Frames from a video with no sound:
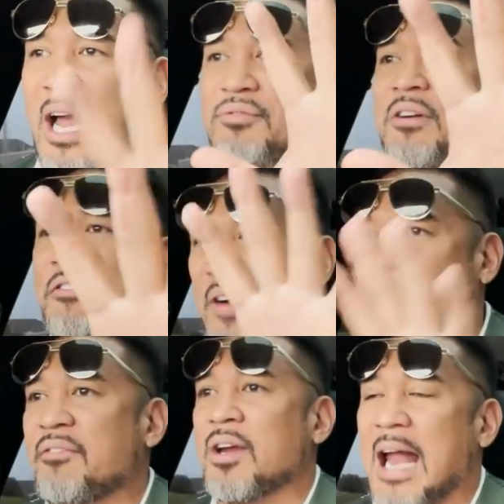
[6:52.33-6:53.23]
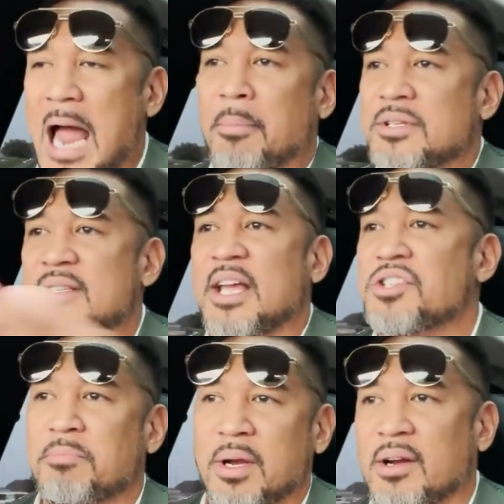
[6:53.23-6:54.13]
after a 5-year
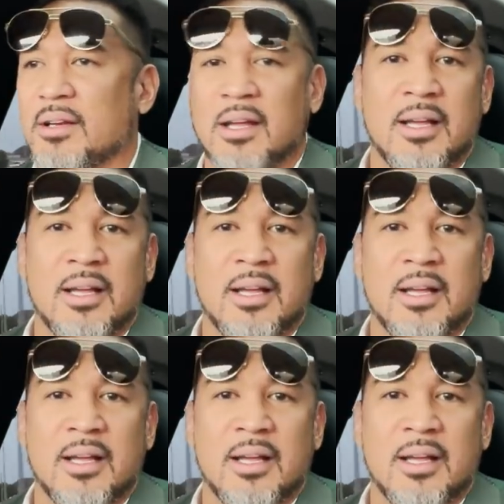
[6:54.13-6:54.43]
amortization period,